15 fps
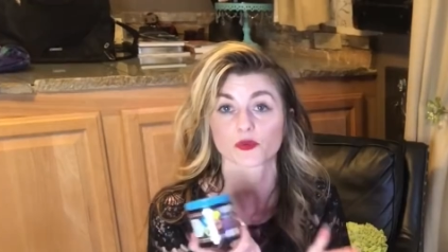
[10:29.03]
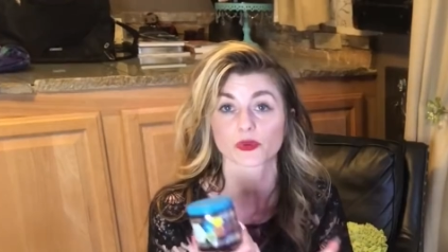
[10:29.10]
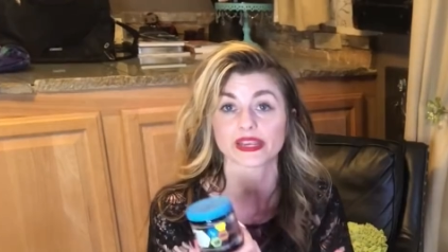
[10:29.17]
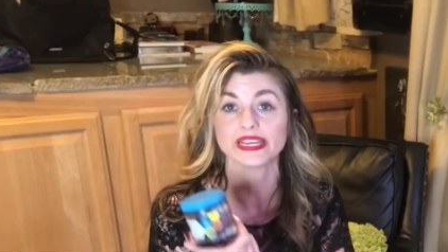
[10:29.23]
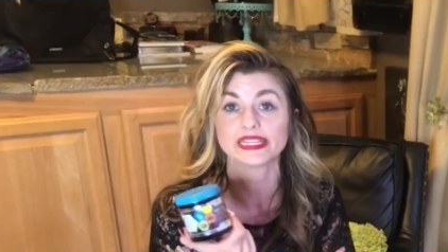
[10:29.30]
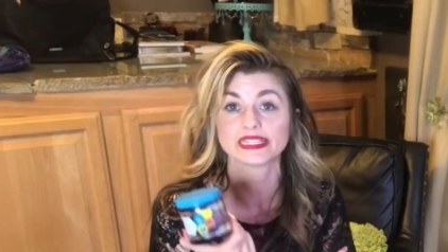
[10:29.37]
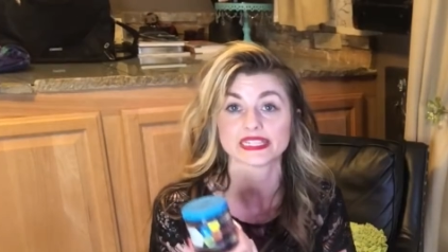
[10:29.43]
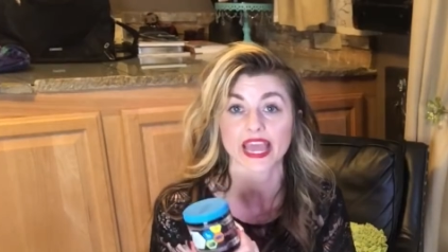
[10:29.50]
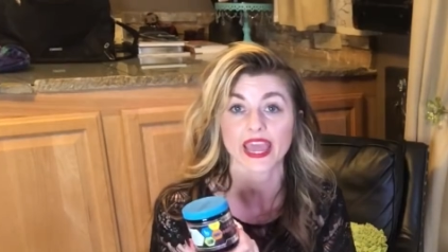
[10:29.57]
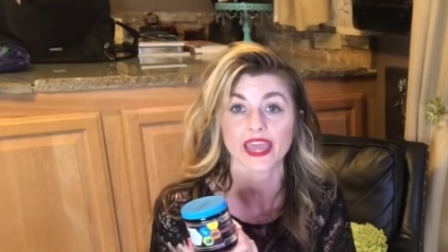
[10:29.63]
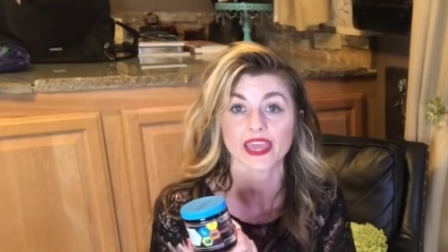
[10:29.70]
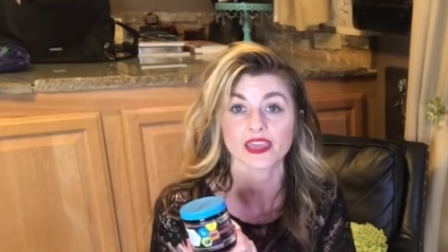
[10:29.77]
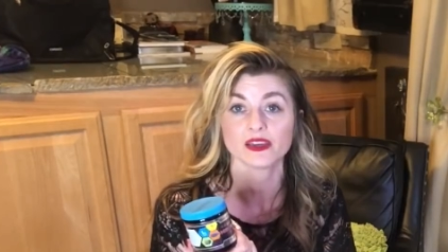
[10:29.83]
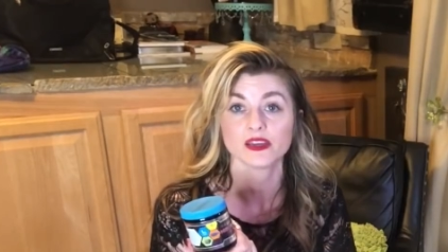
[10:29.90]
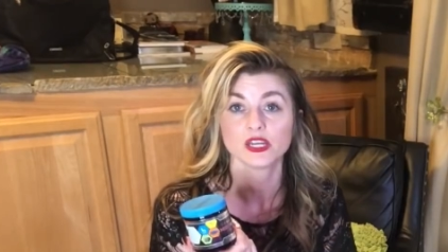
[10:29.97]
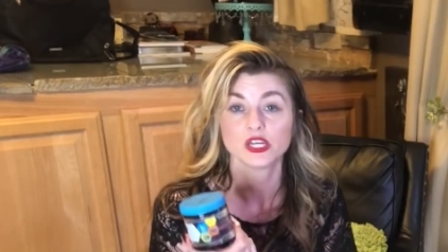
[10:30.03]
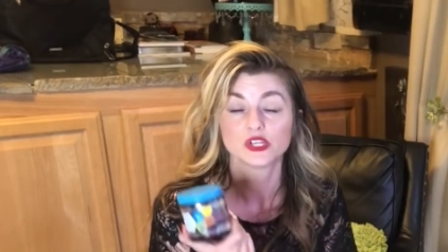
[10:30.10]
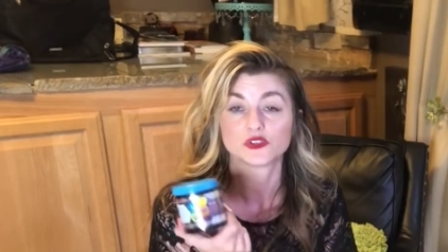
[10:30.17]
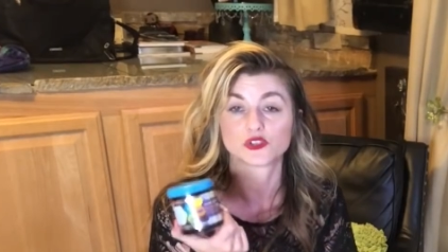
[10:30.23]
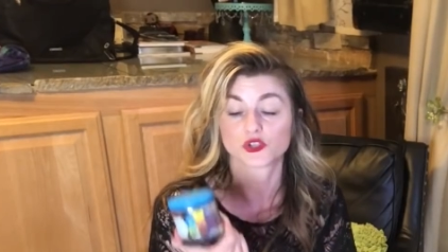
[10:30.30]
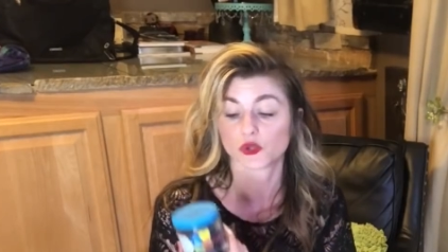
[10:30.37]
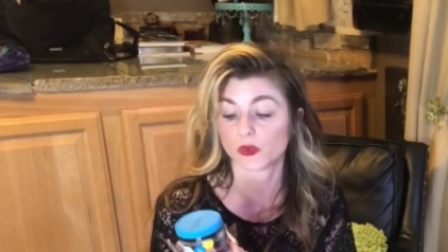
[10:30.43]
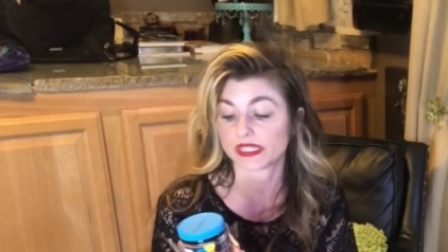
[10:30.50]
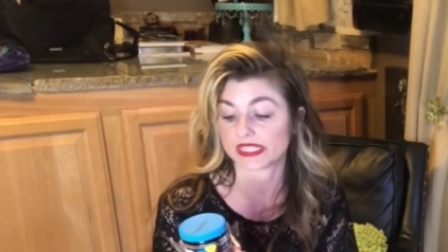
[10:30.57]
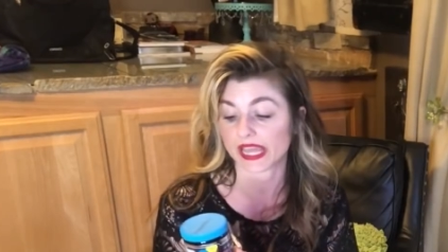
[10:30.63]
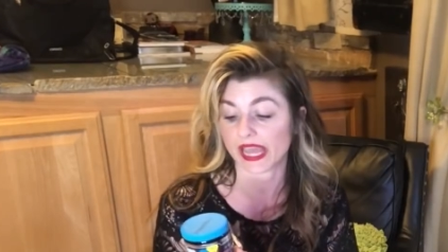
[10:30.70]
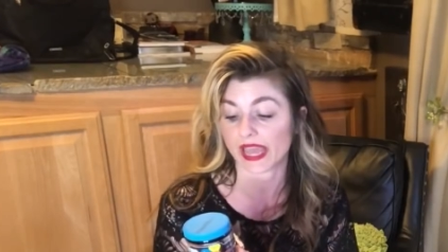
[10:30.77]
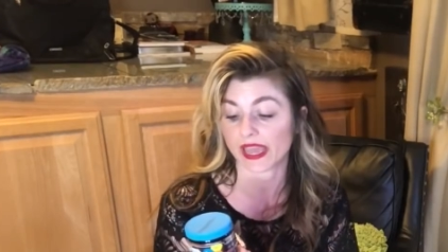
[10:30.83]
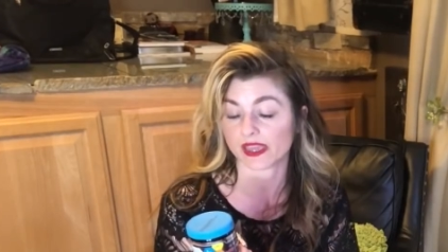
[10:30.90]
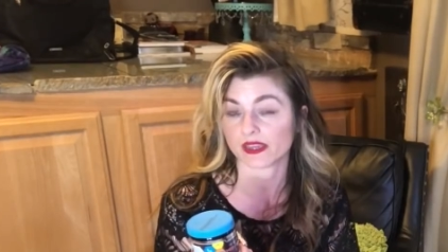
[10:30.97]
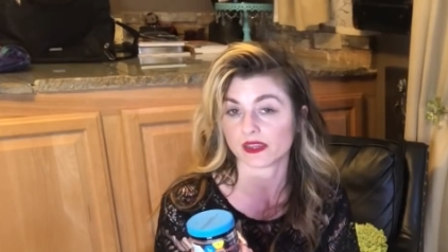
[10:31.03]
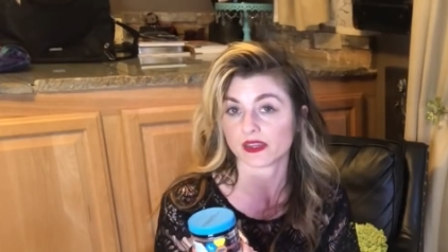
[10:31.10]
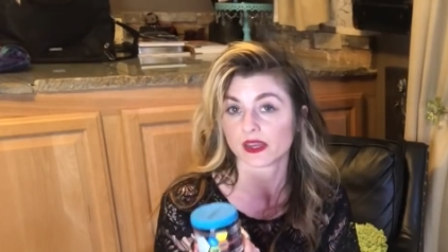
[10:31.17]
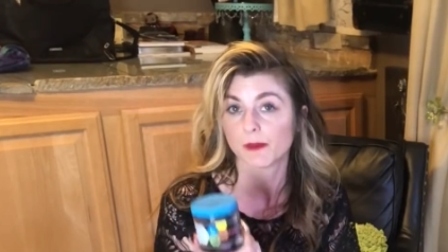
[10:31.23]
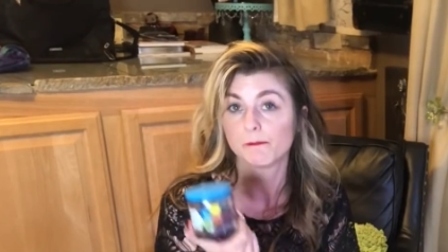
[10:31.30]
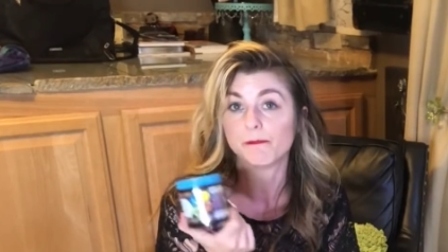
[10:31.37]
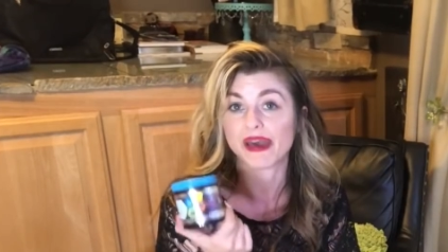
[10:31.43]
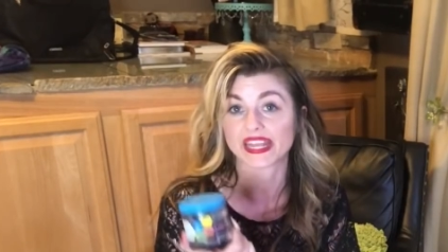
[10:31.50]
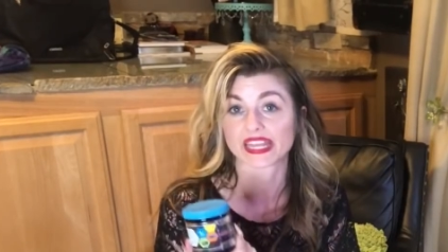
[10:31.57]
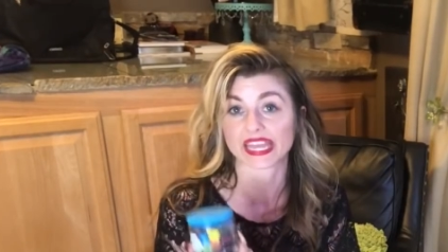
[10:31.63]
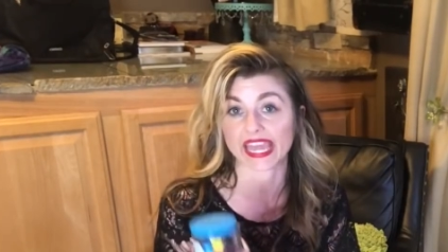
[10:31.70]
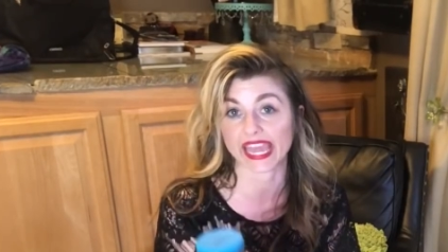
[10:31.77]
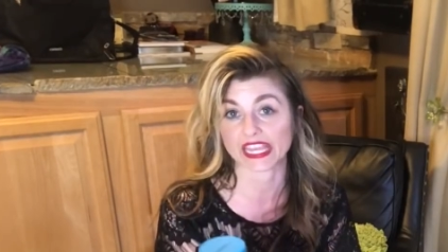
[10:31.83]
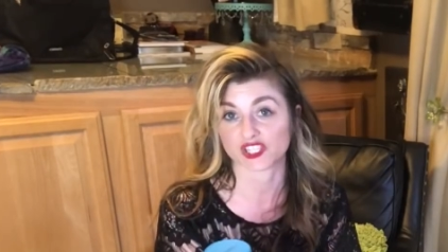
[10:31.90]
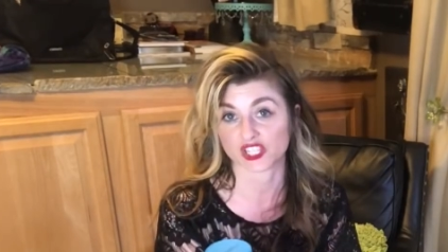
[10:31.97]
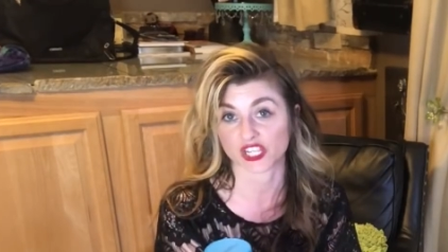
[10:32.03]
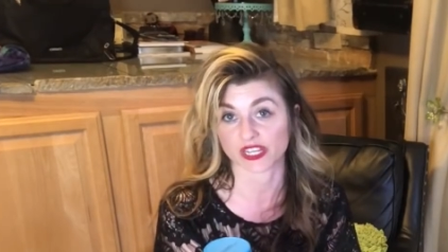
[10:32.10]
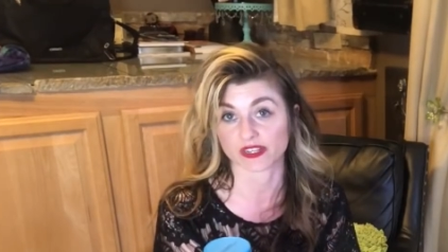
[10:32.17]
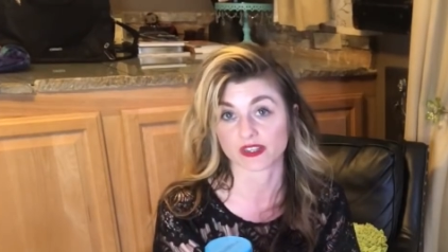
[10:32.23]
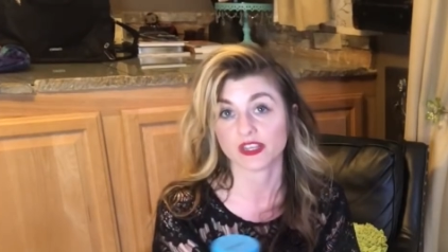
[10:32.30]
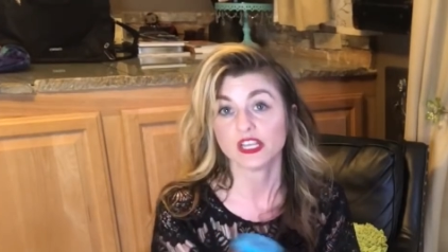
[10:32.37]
3 day, 2 a day medication.